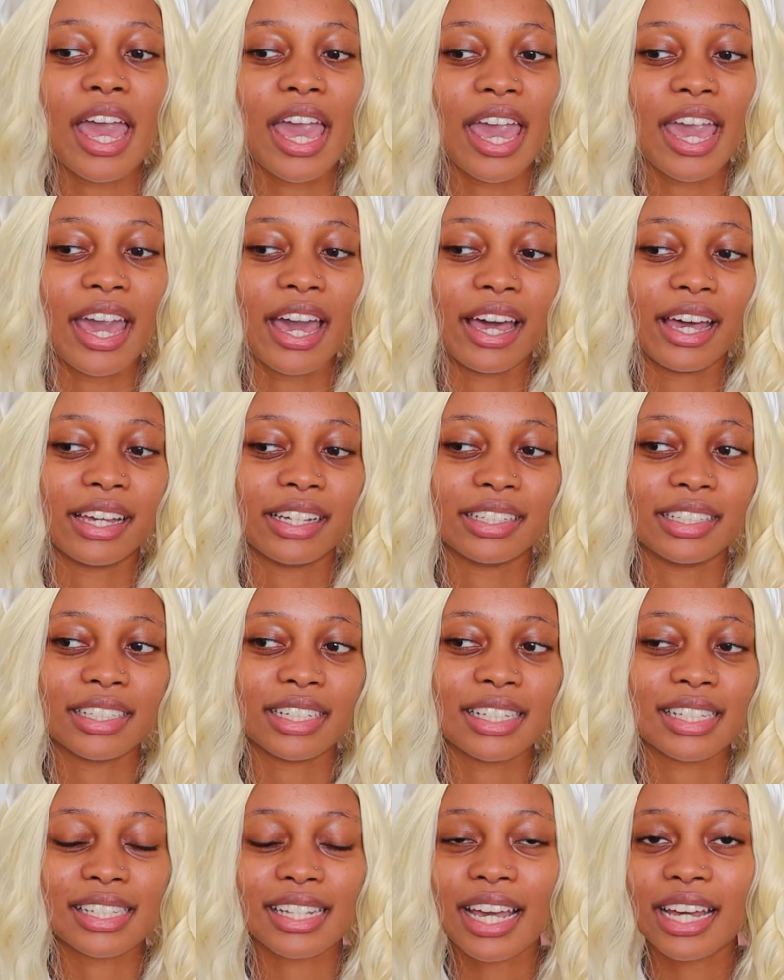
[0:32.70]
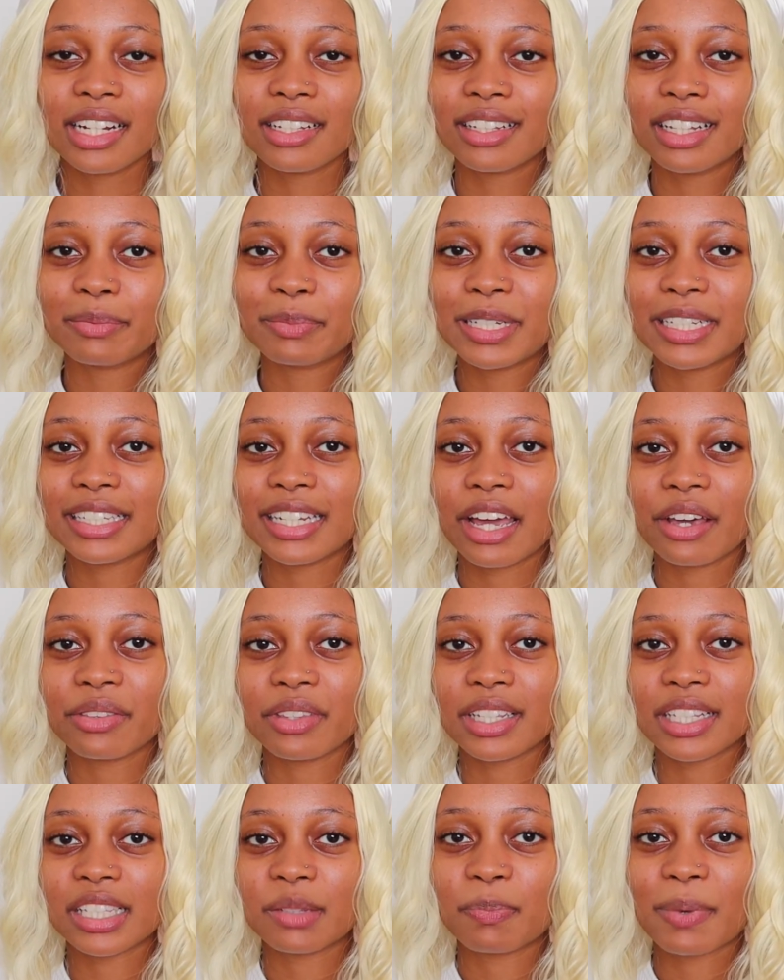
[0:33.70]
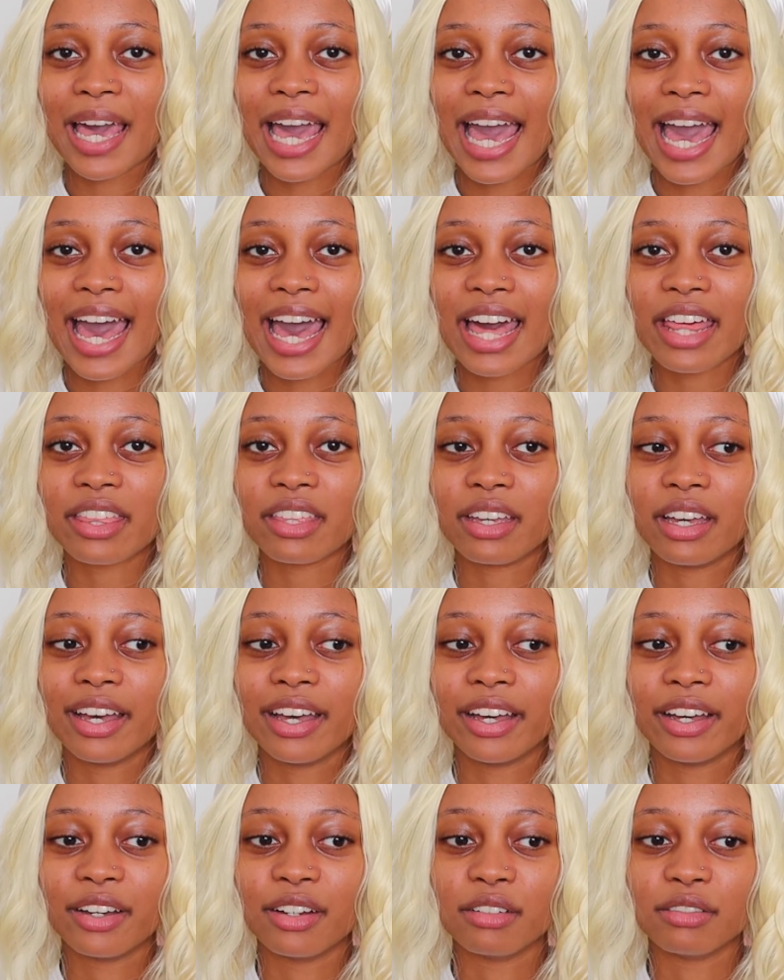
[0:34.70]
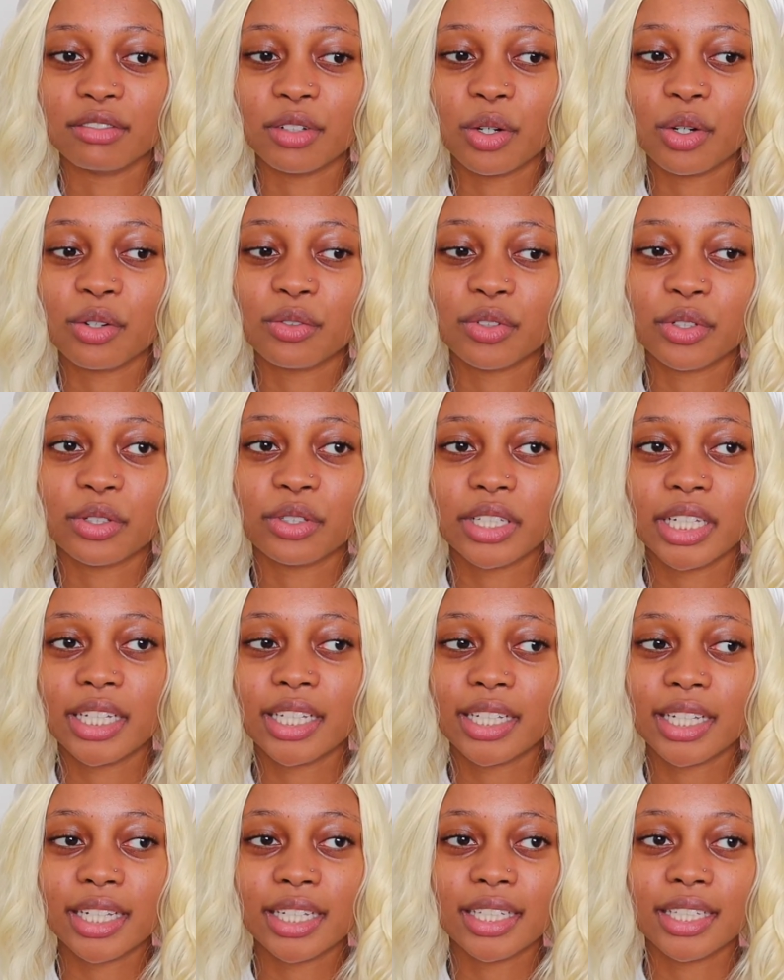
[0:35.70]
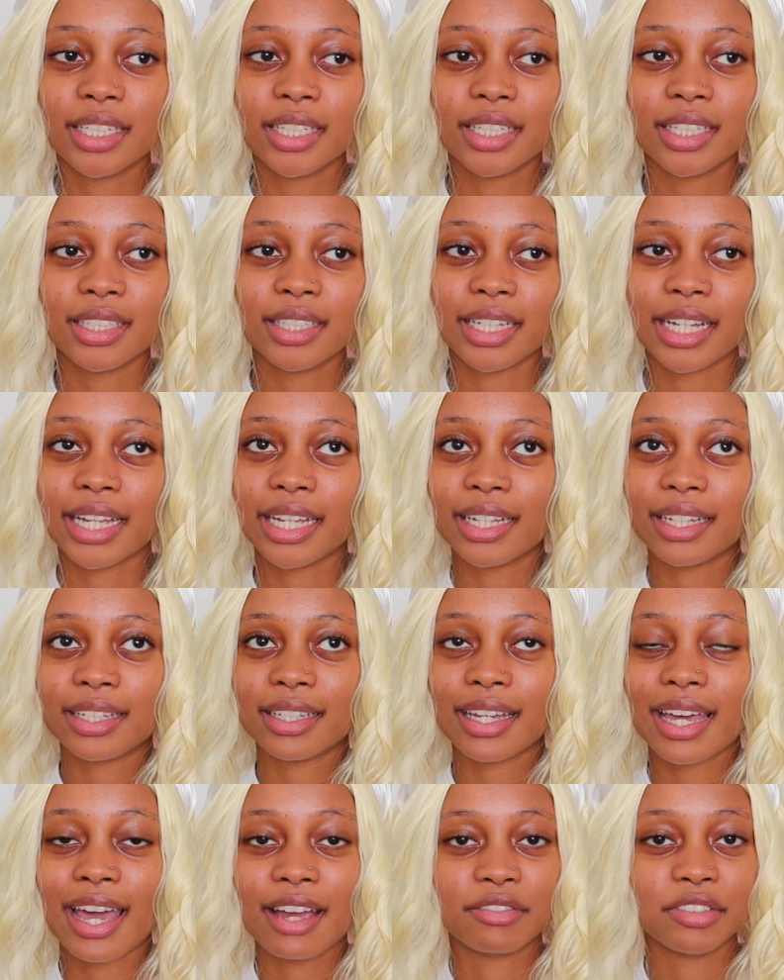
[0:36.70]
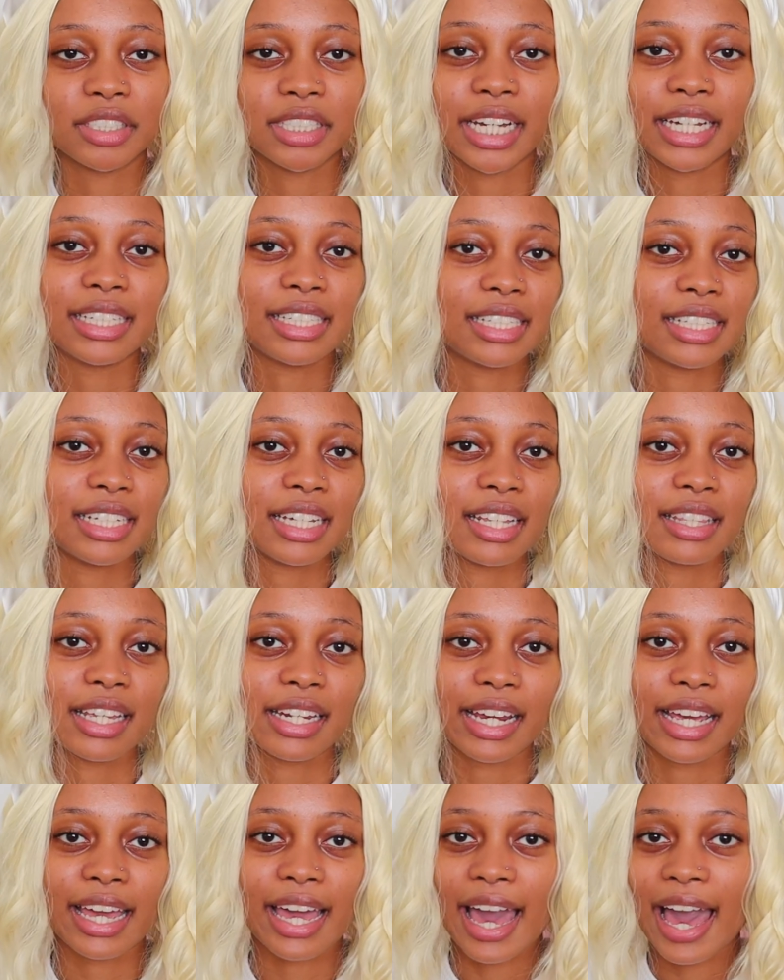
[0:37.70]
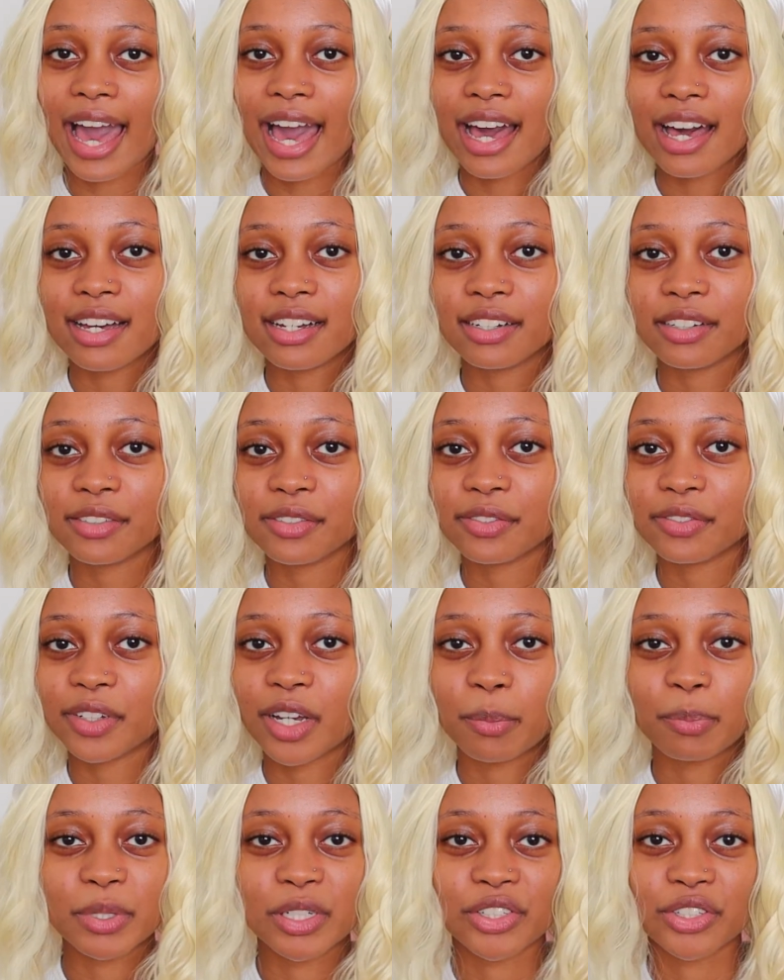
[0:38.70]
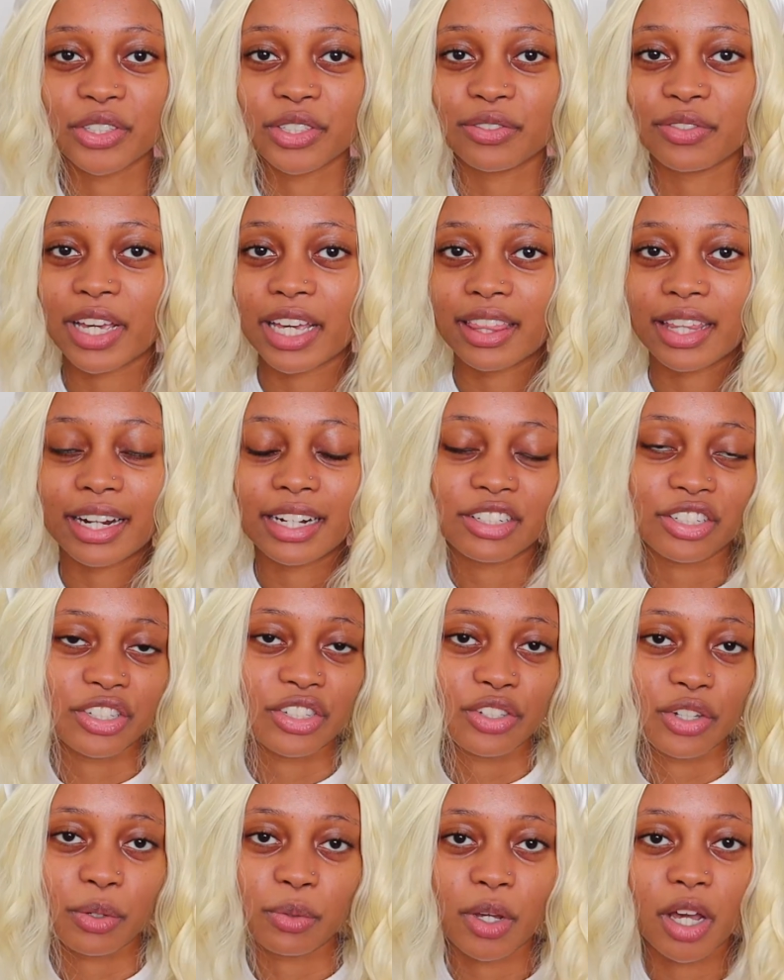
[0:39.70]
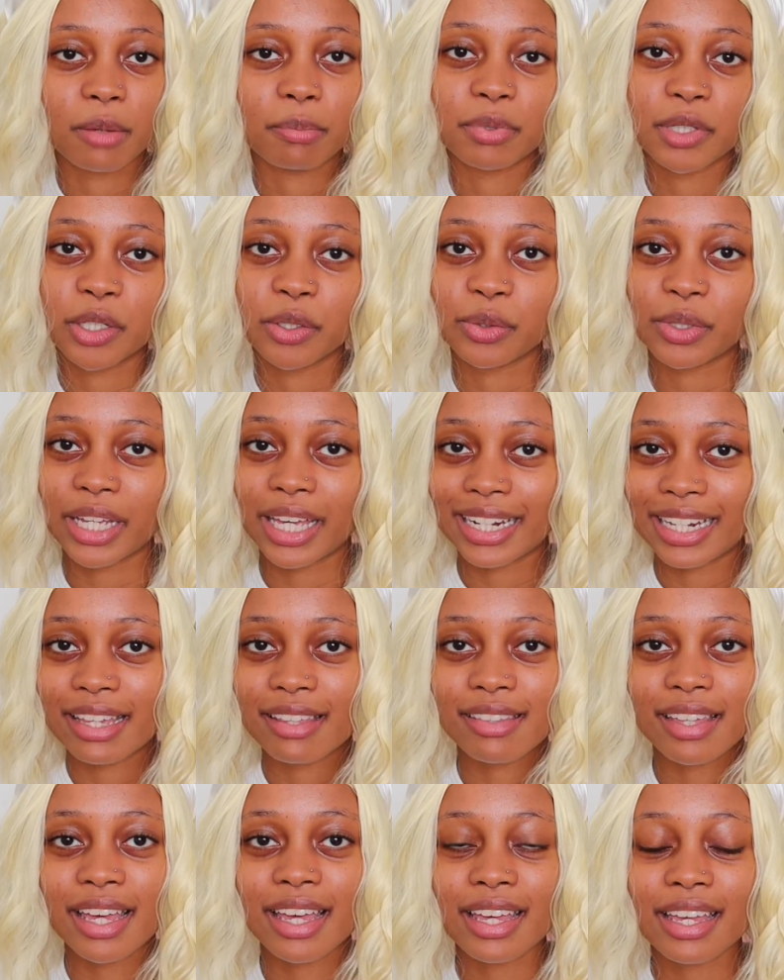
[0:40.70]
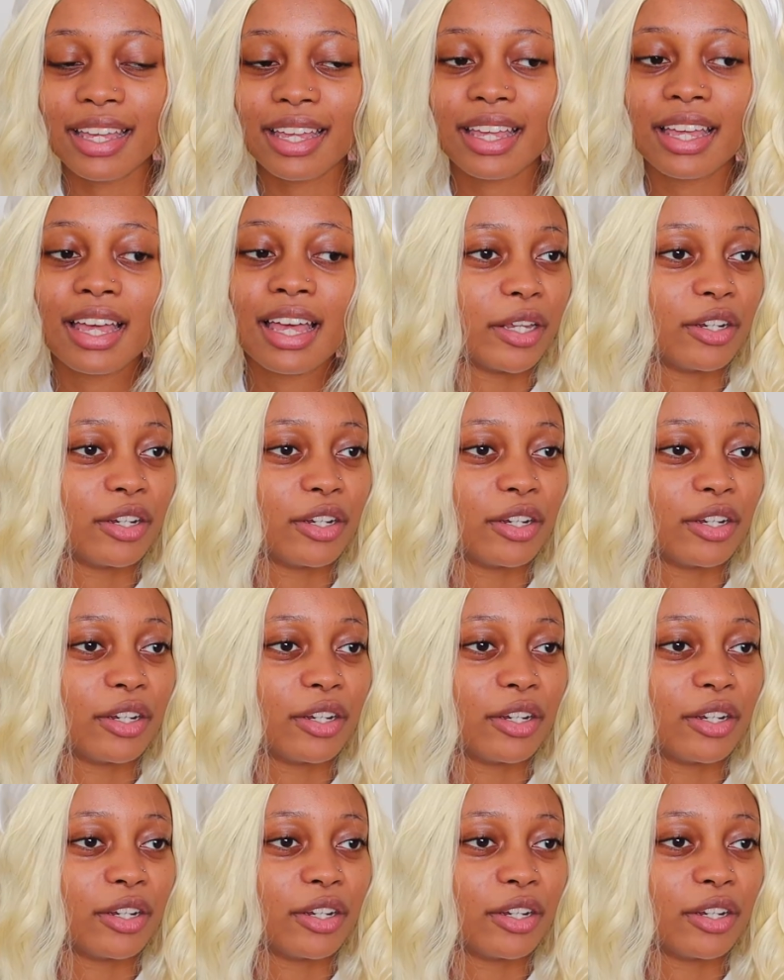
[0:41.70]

And it's kind of led me down this path of overthinking like every idea that I have up until the fact that I just don't upload anything.